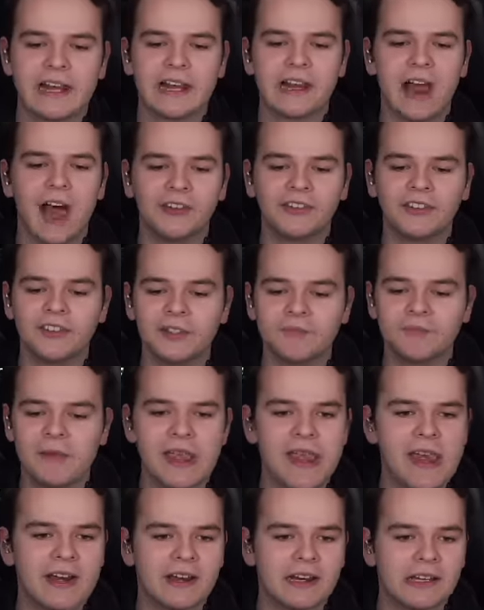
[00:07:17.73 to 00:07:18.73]
gain lots of
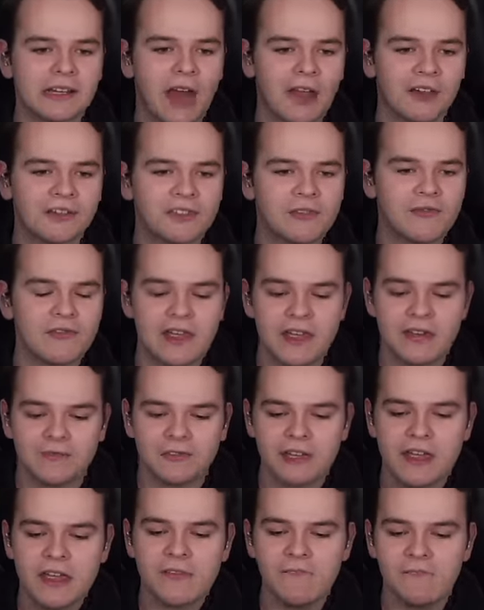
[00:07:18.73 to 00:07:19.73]
speed and lots of
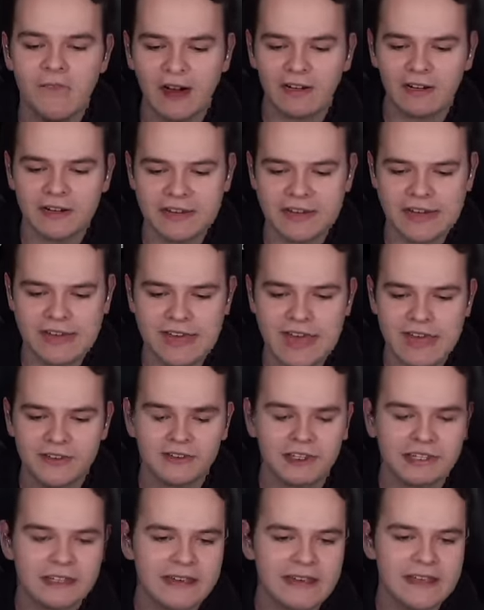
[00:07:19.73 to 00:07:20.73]
lift very
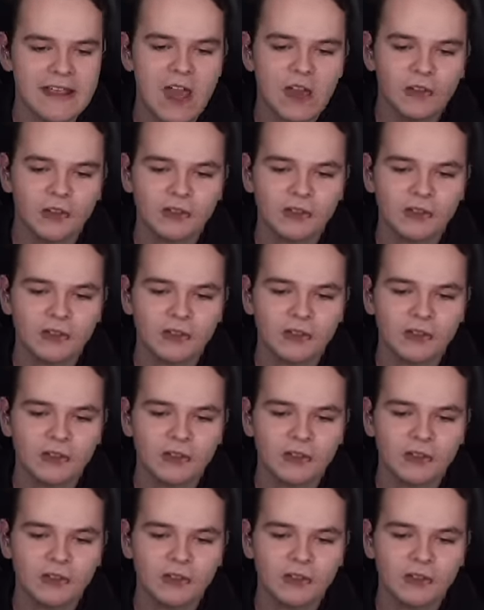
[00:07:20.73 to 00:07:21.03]
easily.